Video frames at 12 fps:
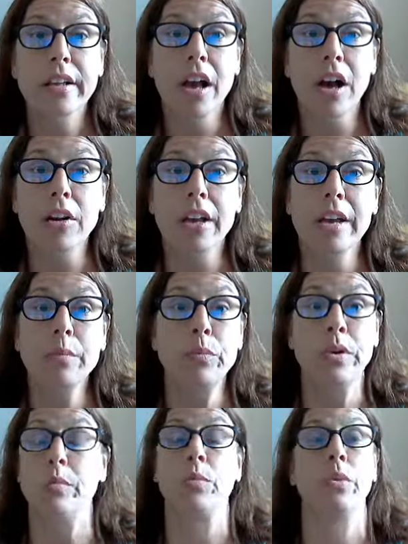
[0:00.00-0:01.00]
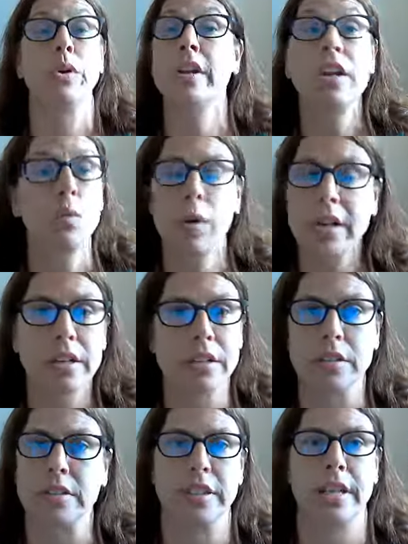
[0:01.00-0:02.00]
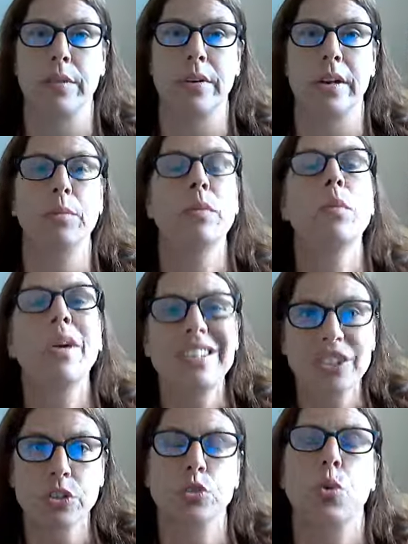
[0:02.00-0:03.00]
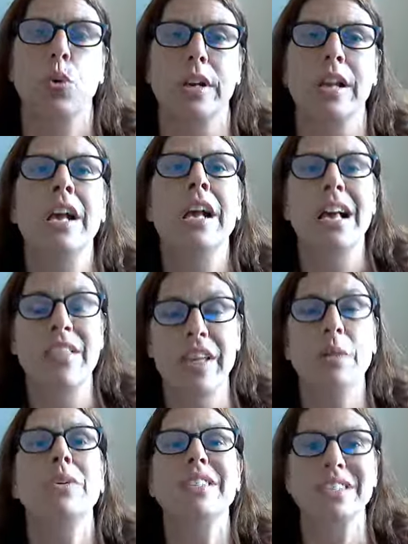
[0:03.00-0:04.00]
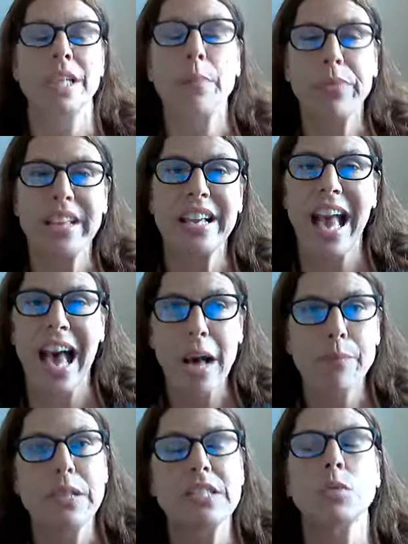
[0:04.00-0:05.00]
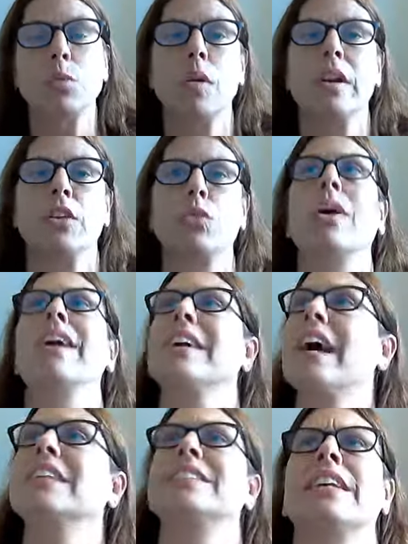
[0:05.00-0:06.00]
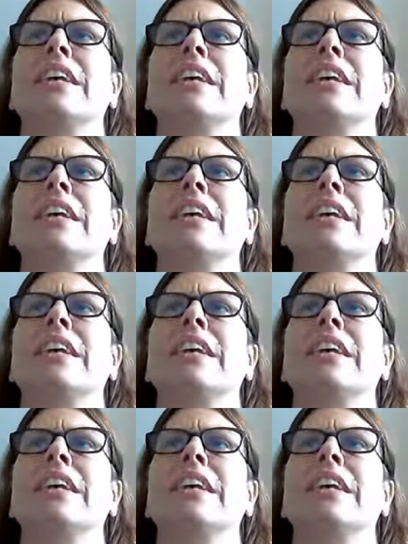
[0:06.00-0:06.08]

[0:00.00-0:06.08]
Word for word: Okay, we, we don't want to get ready. We want to ignore it. And then when something happens, we want to cry God, say,